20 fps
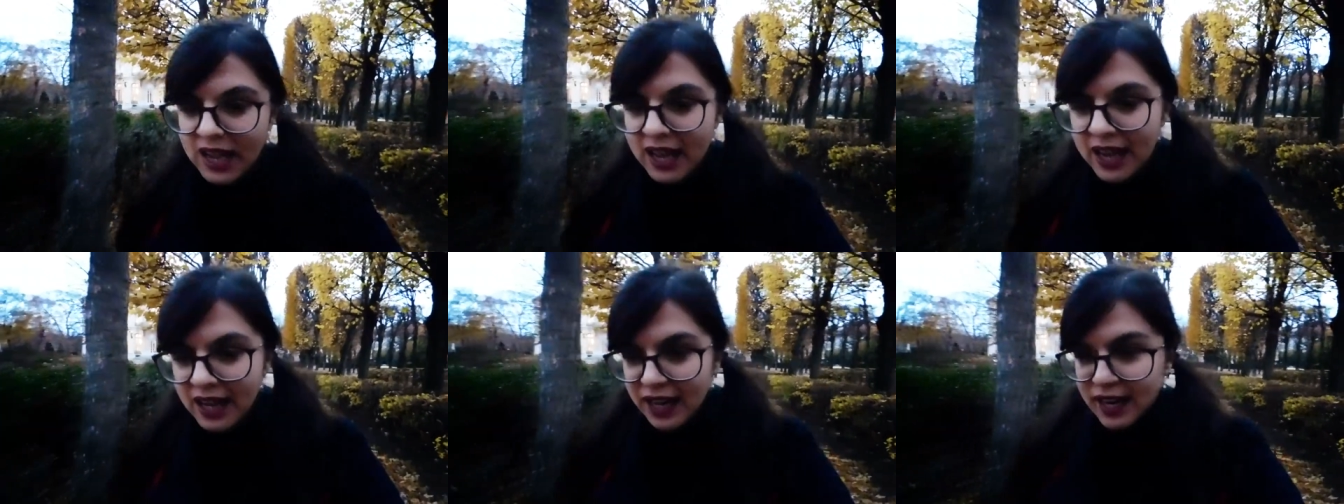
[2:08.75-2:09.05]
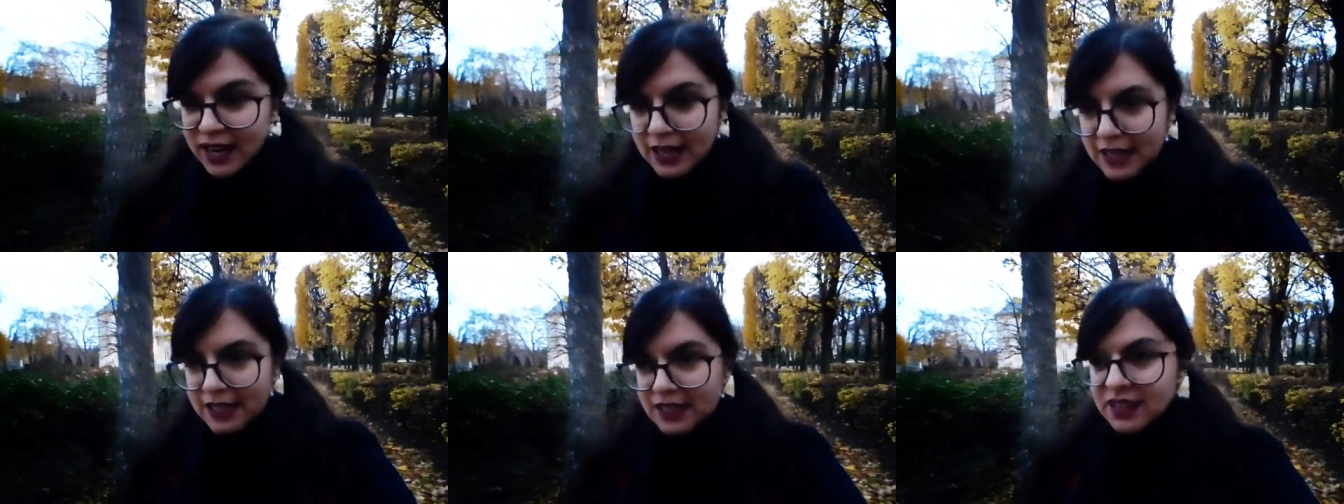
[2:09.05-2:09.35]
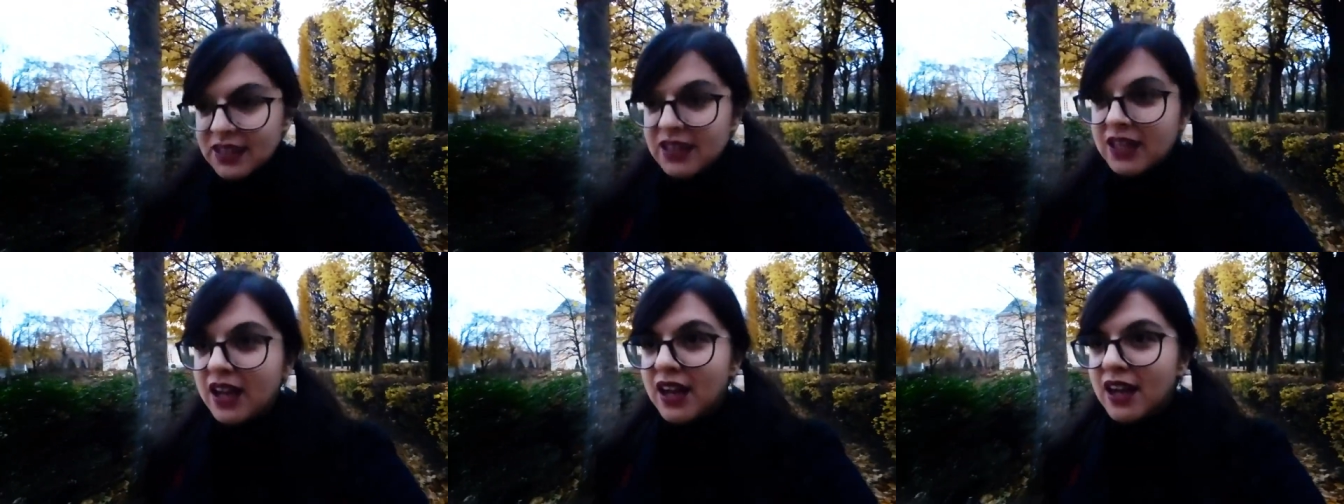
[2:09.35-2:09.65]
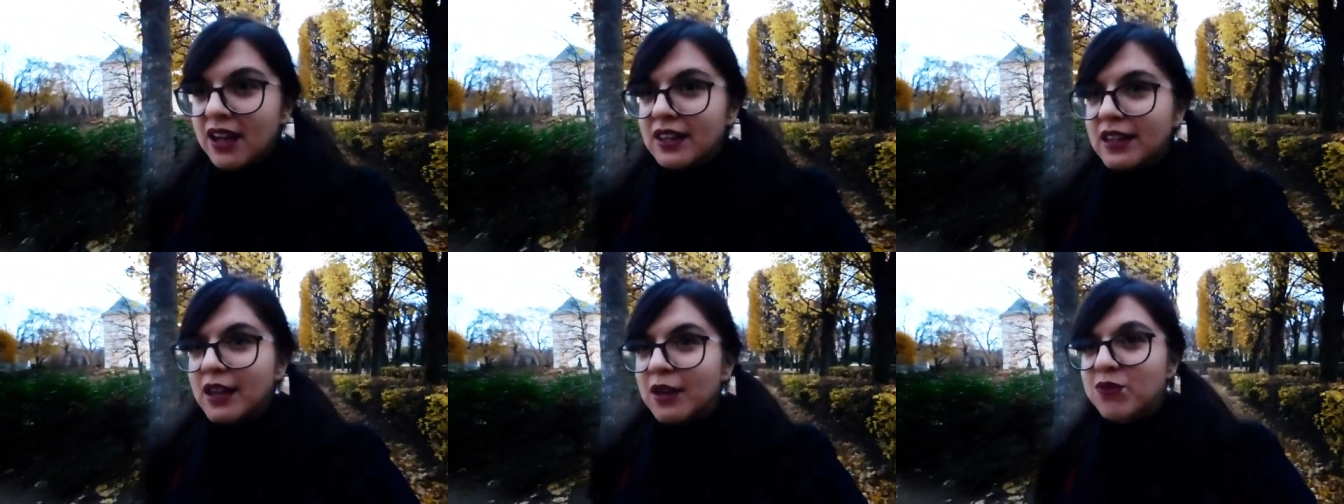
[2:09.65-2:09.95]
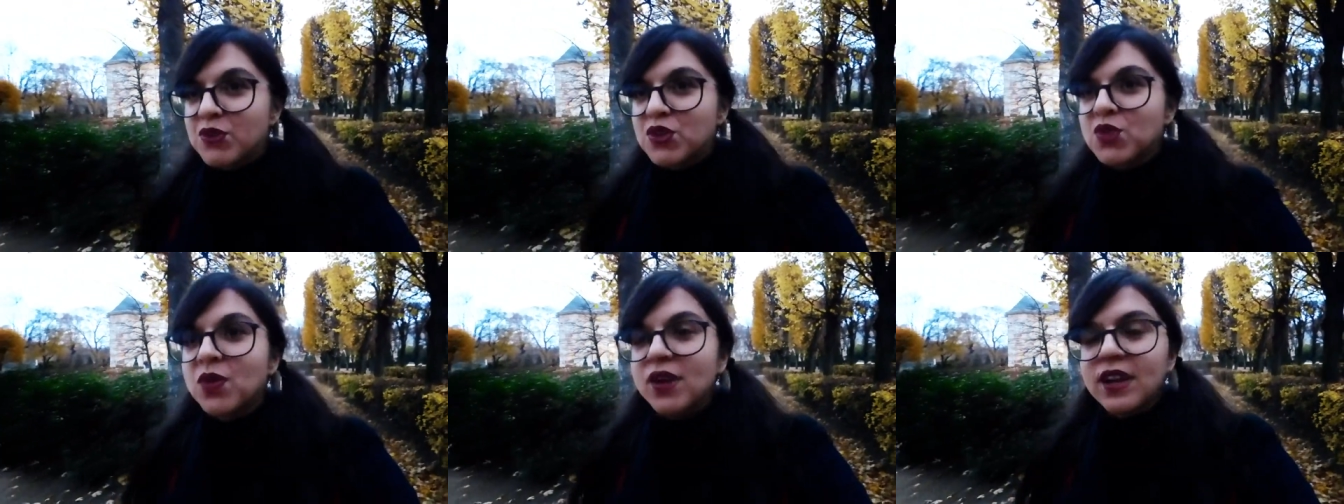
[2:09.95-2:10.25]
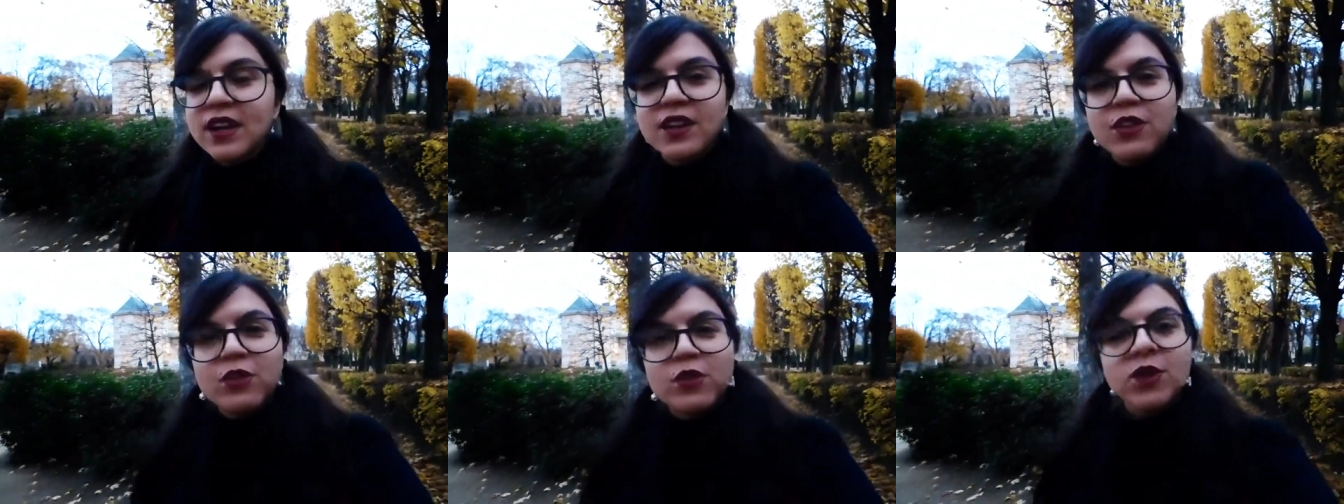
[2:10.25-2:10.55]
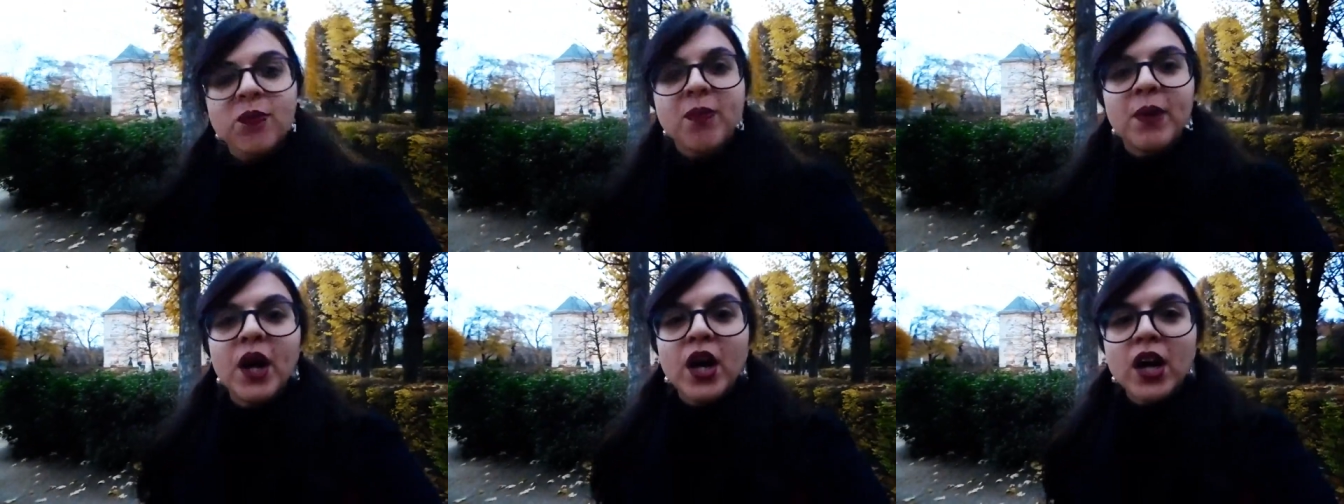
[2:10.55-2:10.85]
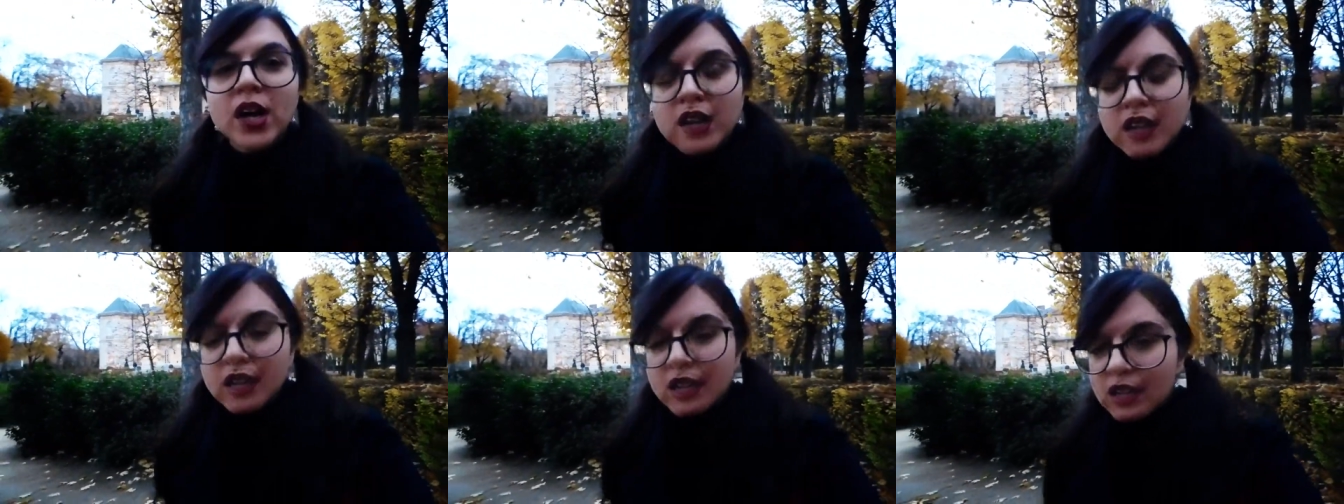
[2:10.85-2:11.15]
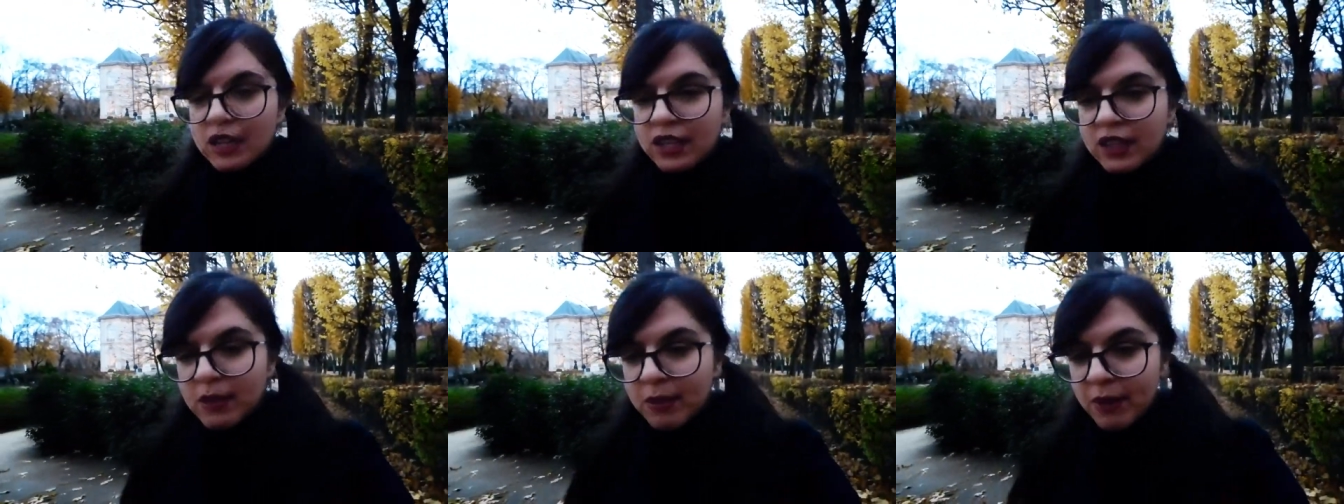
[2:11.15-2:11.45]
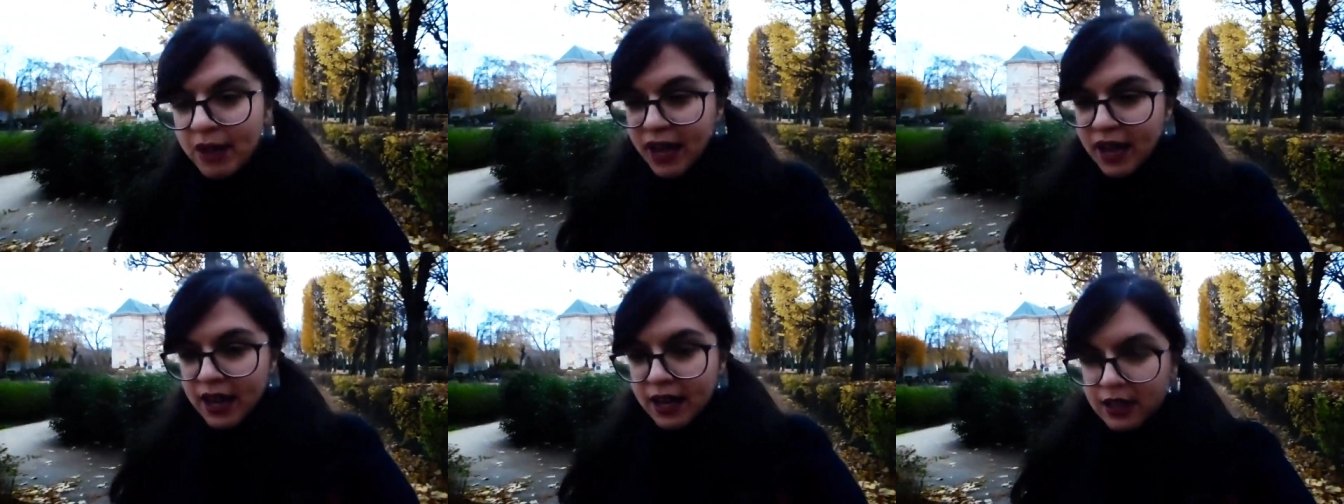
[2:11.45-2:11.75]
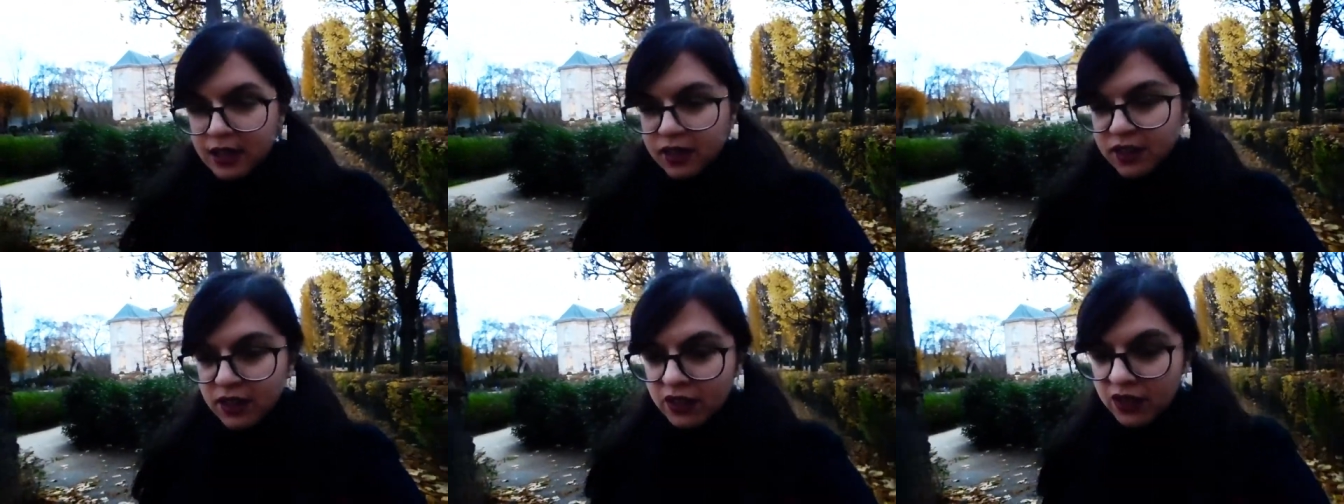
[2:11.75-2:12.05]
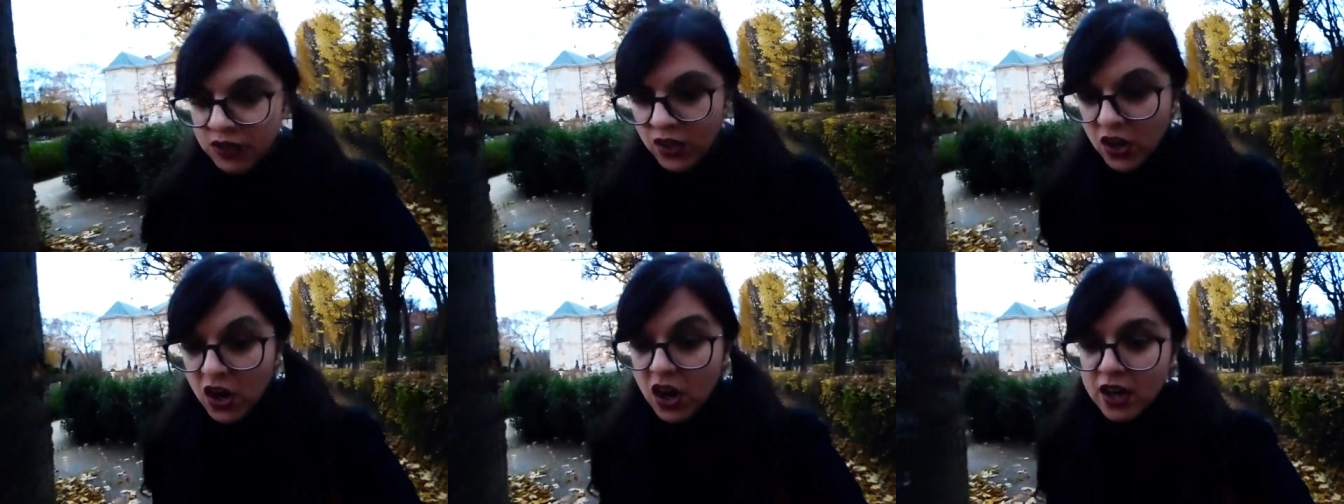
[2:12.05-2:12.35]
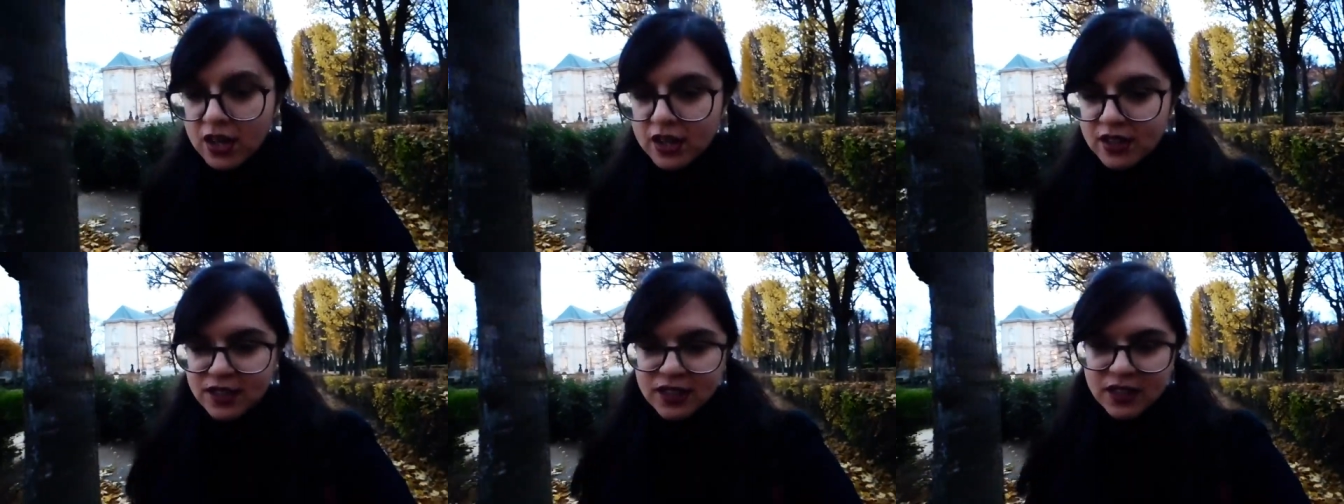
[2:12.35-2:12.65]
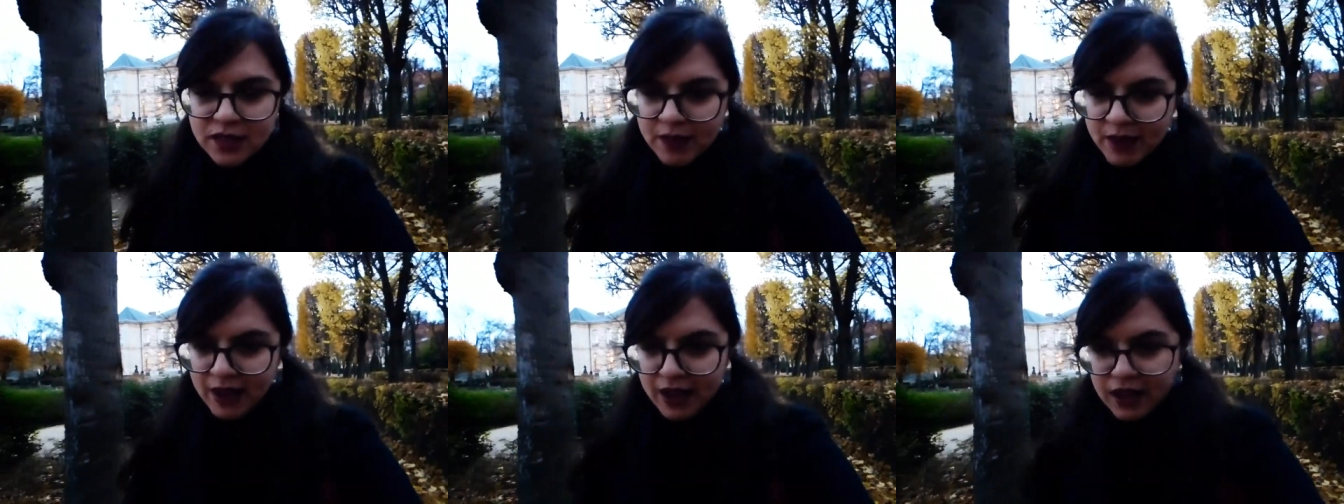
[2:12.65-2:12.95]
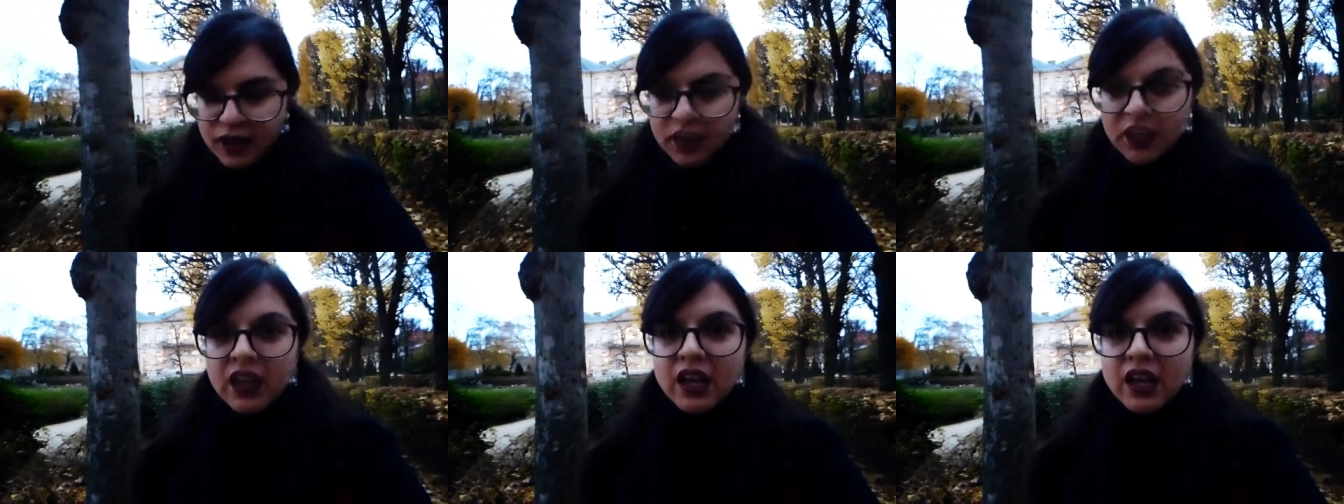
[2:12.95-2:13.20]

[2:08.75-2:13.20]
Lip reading: And now I'm just walking through the park in the back, or the gardens in the back,